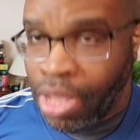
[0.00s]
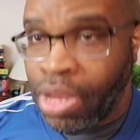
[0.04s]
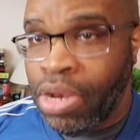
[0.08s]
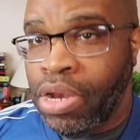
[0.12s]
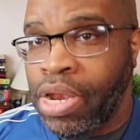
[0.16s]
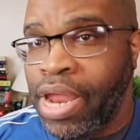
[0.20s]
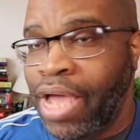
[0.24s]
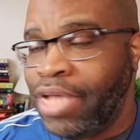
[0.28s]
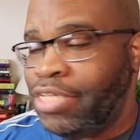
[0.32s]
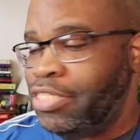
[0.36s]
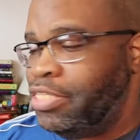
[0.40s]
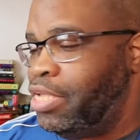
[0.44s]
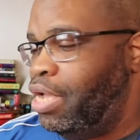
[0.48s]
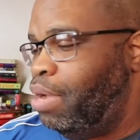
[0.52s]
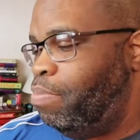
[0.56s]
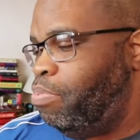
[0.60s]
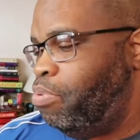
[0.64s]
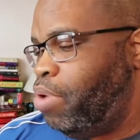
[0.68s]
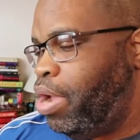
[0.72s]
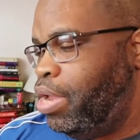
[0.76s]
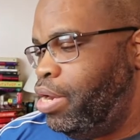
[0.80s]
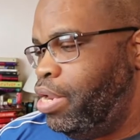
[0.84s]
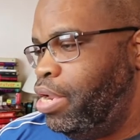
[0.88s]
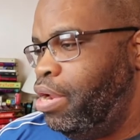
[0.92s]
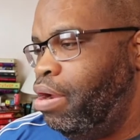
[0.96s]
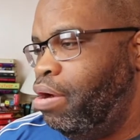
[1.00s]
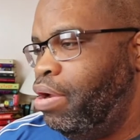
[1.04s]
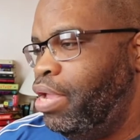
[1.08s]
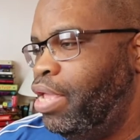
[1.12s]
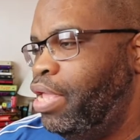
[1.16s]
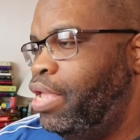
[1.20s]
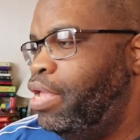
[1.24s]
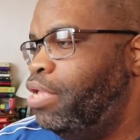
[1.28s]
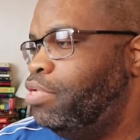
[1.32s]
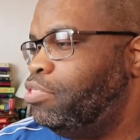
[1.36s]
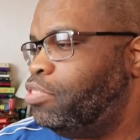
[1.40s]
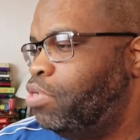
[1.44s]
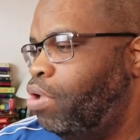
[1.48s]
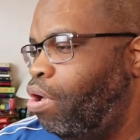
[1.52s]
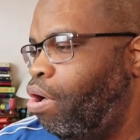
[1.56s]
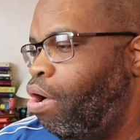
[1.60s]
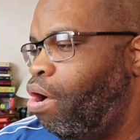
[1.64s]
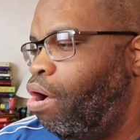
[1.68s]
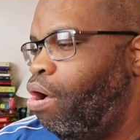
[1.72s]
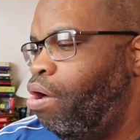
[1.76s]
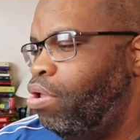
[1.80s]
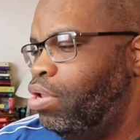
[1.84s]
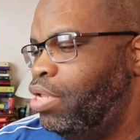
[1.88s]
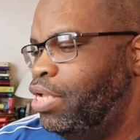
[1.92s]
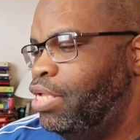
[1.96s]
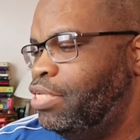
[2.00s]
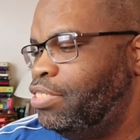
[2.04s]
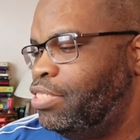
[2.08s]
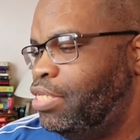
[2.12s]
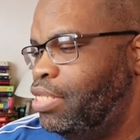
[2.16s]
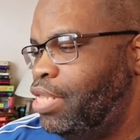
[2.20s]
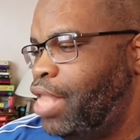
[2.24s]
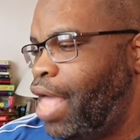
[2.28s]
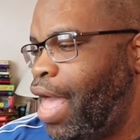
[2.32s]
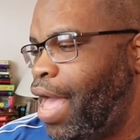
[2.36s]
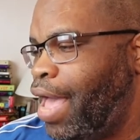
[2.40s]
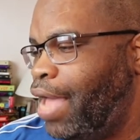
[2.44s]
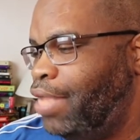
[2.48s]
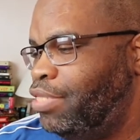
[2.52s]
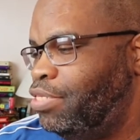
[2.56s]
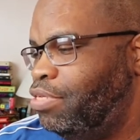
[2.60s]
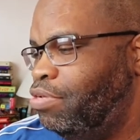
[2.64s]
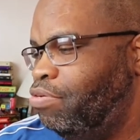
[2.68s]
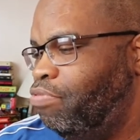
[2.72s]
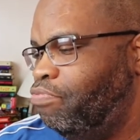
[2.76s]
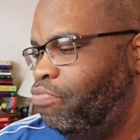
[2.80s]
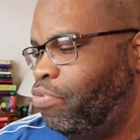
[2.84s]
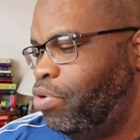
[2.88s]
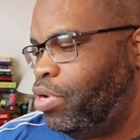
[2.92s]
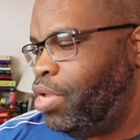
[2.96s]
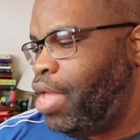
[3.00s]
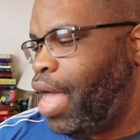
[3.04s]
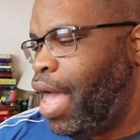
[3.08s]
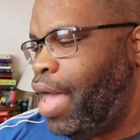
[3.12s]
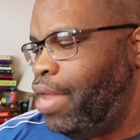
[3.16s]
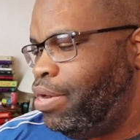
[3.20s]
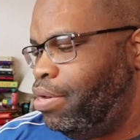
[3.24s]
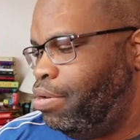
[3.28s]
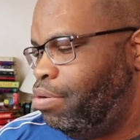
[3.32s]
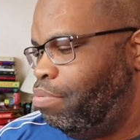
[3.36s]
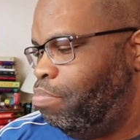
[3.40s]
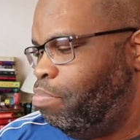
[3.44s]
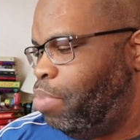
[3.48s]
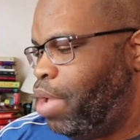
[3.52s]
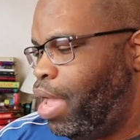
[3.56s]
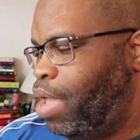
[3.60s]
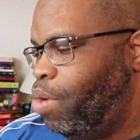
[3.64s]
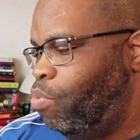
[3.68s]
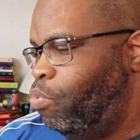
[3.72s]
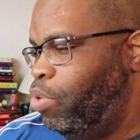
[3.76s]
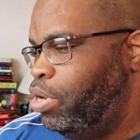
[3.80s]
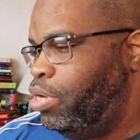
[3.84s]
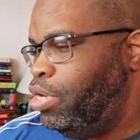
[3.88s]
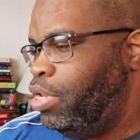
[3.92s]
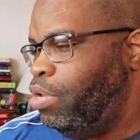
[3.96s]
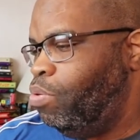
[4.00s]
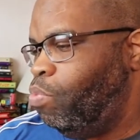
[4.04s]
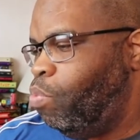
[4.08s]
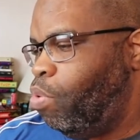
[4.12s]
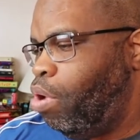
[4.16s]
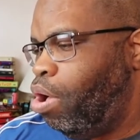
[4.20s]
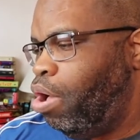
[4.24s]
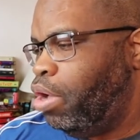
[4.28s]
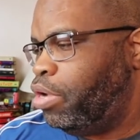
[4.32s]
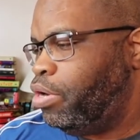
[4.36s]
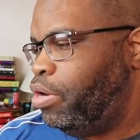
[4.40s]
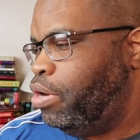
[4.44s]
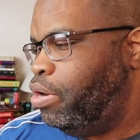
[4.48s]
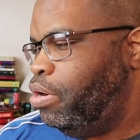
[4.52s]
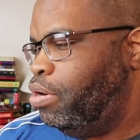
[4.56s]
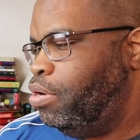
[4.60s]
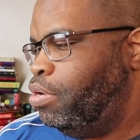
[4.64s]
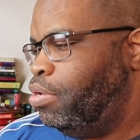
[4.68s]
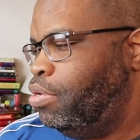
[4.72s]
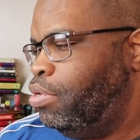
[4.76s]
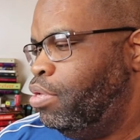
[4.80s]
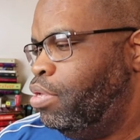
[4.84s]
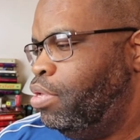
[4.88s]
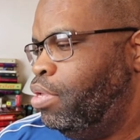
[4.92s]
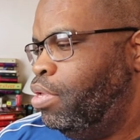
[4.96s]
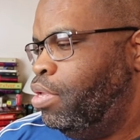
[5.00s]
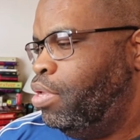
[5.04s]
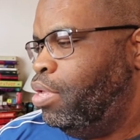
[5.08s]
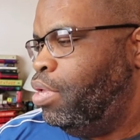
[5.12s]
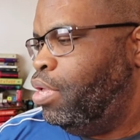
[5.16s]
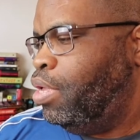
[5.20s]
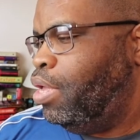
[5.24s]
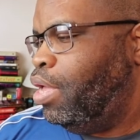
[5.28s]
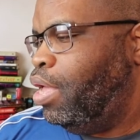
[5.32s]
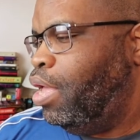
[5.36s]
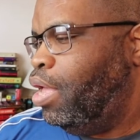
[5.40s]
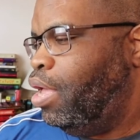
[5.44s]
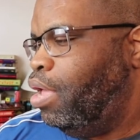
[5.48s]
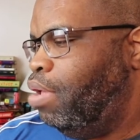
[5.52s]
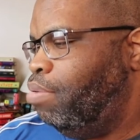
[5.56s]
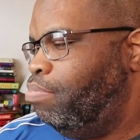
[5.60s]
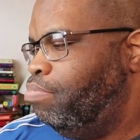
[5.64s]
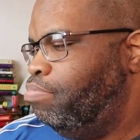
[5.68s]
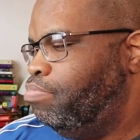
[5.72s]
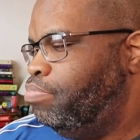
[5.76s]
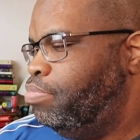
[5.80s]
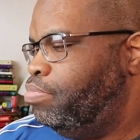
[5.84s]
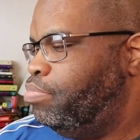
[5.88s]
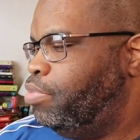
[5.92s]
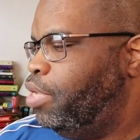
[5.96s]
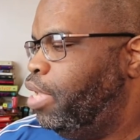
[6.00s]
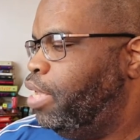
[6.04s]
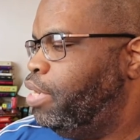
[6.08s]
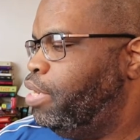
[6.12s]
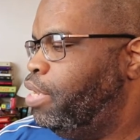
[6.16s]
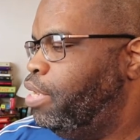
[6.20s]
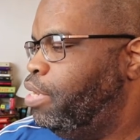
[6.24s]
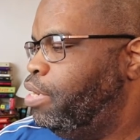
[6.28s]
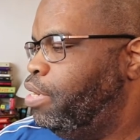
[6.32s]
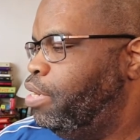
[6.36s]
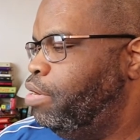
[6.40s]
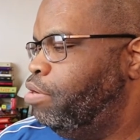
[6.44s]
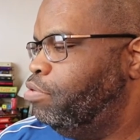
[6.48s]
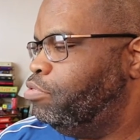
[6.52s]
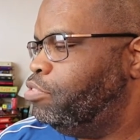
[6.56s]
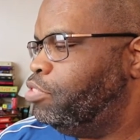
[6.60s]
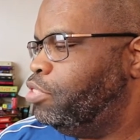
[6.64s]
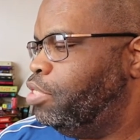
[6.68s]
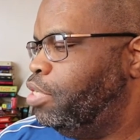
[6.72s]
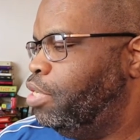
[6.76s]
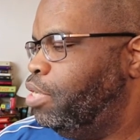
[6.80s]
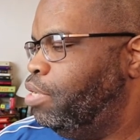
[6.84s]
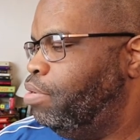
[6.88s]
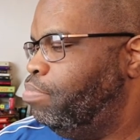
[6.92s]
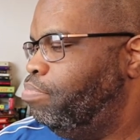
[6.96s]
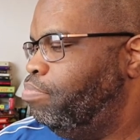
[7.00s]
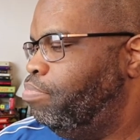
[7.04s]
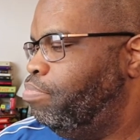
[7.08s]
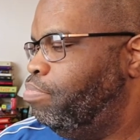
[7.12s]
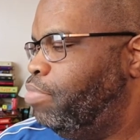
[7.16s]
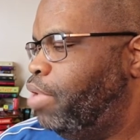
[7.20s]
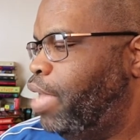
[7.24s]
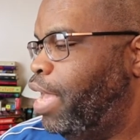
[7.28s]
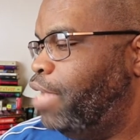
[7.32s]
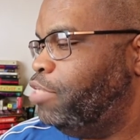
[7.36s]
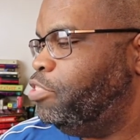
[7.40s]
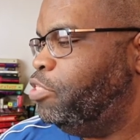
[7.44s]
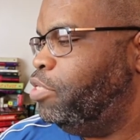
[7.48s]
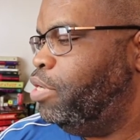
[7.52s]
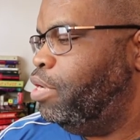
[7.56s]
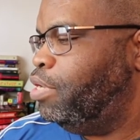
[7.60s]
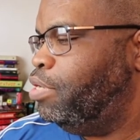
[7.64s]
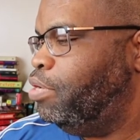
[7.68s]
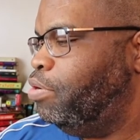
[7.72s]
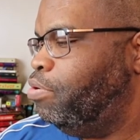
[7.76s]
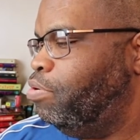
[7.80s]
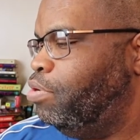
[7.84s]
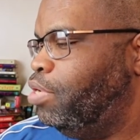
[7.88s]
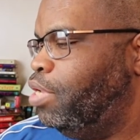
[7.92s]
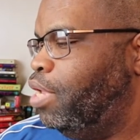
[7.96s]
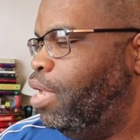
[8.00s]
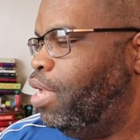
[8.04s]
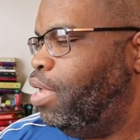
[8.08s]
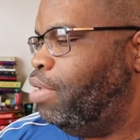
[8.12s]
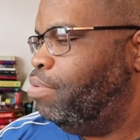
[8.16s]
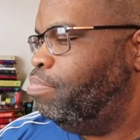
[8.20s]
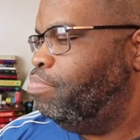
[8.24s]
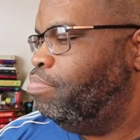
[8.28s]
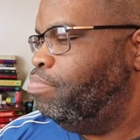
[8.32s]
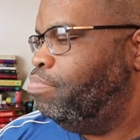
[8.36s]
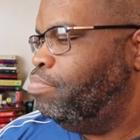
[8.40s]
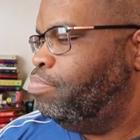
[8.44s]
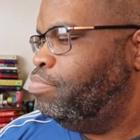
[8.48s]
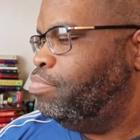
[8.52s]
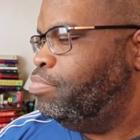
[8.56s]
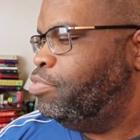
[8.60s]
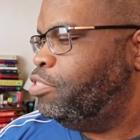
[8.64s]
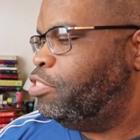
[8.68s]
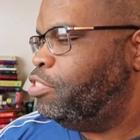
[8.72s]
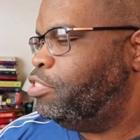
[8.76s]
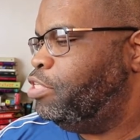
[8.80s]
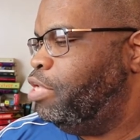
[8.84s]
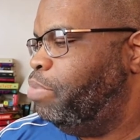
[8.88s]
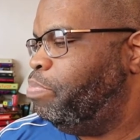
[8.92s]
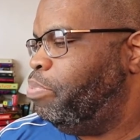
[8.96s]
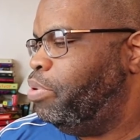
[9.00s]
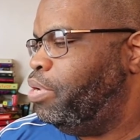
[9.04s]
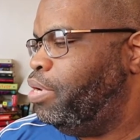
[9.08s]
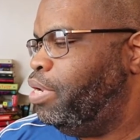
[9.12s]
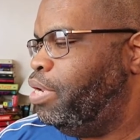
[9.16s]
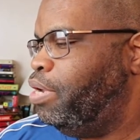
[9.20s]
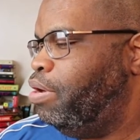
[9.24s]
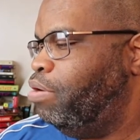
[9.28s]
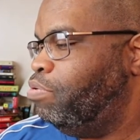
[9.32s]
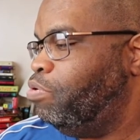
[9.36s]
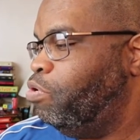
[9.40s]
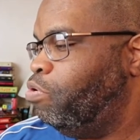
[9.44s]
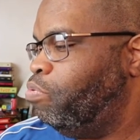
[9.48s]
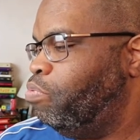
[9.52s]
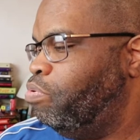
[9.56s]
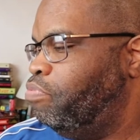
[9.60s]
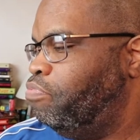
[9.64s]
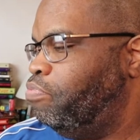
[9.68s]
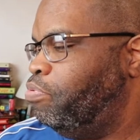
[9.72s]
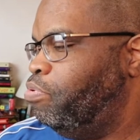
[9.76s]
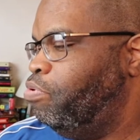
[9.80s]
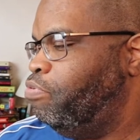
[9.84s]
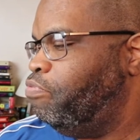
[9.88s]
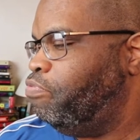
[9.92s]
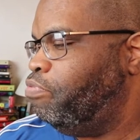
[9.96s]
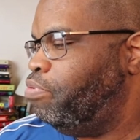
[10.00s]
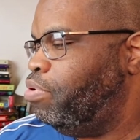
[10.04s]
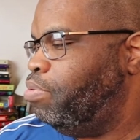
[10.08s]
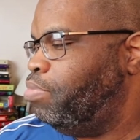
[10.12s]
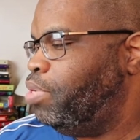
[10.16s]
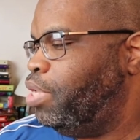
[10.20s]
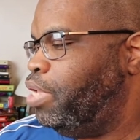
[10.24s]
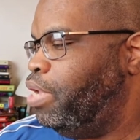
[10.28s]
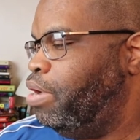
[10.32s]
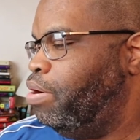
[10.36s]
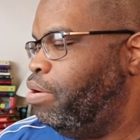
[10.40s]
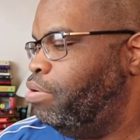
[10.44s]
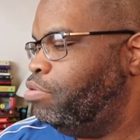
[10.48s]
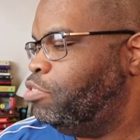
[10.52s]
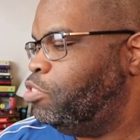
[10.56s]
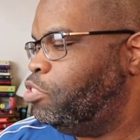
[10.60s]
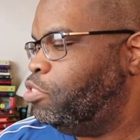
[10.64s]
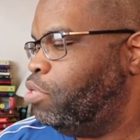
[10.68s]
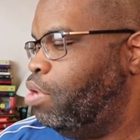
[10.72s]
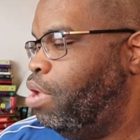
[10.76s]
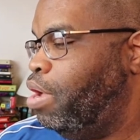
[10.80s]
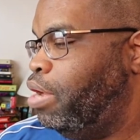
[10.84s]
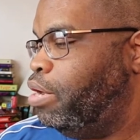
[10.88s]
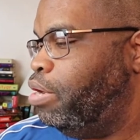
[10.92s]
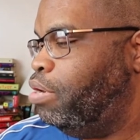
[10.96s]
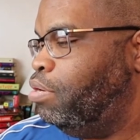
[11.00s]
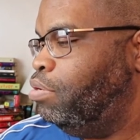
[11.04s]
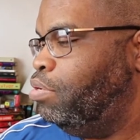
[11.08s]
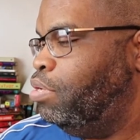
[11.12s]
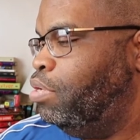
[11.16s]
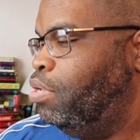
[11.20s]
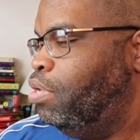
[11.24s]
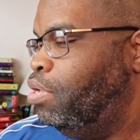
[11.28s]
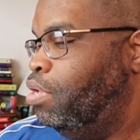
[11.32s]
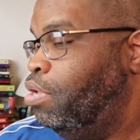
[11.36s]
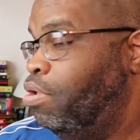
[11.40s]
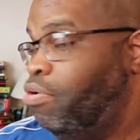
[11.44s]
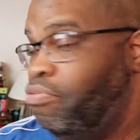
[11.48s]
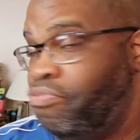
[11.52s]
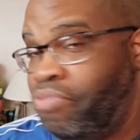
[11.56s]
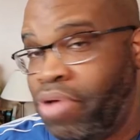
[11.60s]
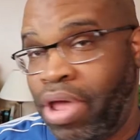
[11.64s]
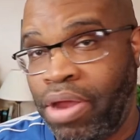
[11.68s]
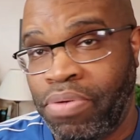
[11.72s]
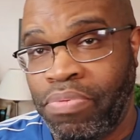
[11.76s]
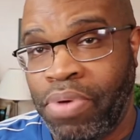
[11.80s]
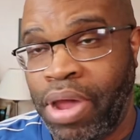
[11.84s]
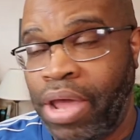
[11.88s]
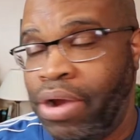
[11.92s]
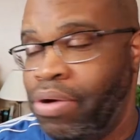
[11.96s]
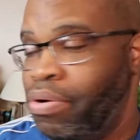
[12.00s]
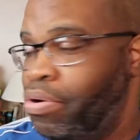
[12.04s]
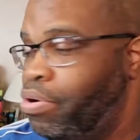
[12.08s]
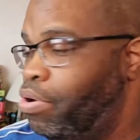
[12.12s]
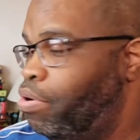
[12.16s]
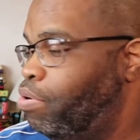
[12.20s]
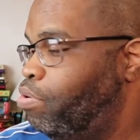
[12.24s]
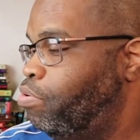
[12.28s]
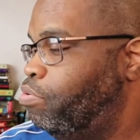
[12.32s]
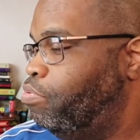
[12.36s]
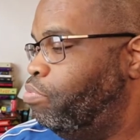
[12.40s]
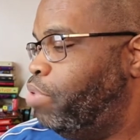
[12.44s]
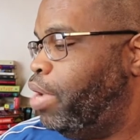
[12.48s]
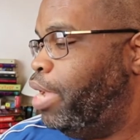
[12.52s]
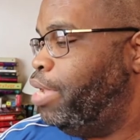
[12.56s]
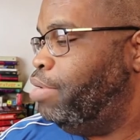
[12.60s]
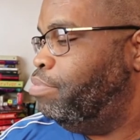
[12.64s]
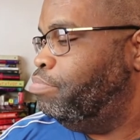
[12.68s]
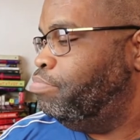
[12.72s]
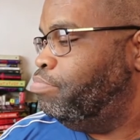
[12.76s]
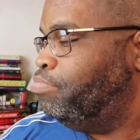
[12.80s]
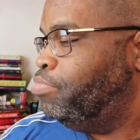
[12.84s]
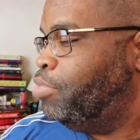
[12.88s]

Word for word: Next up right here is All Is Not Forgotten by Wendy Walker. Um, and then here's a actually a little uh, snippet here, a little review from Karin Slaughter, fine writer in her own right.